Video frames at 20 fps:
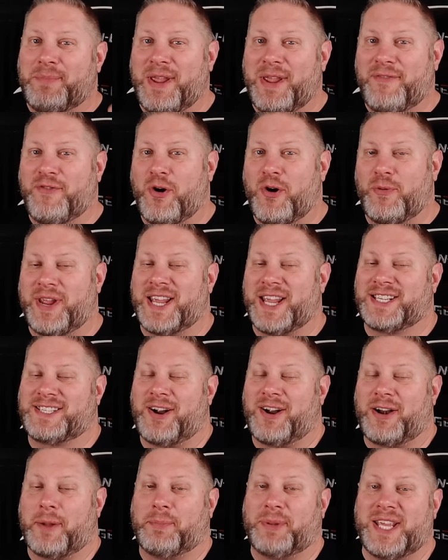Before we get
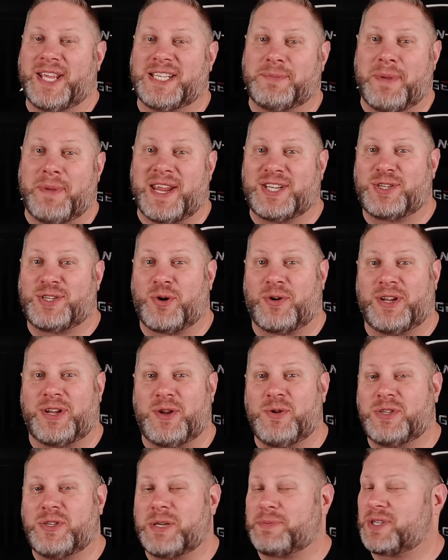started, please make sure
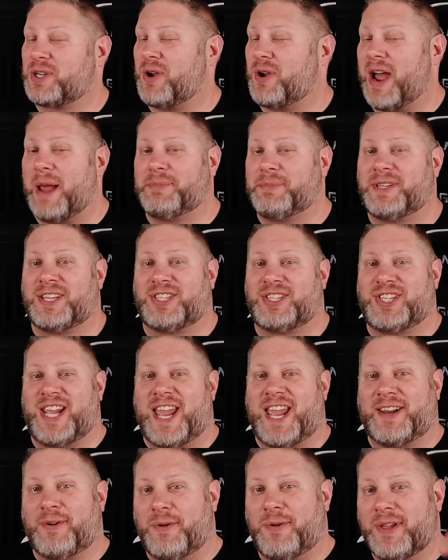you subscribe to the
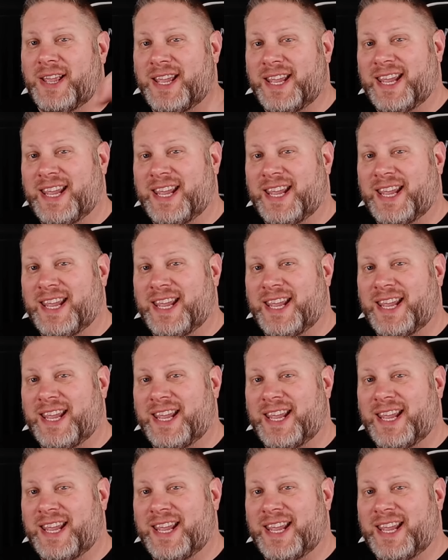channel.